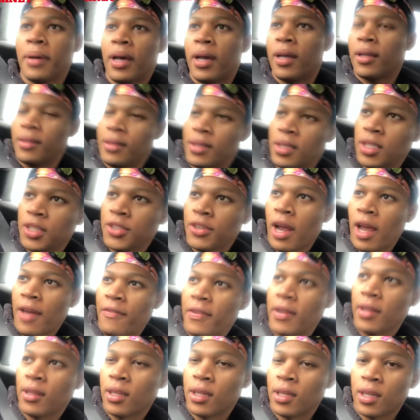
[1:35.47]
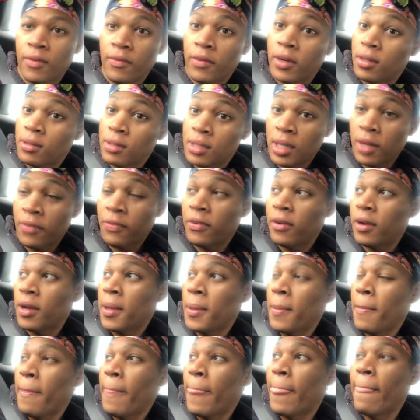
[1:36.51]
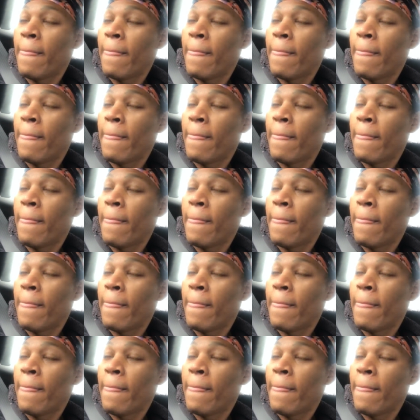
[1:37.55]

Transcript: but this traffic looking real different.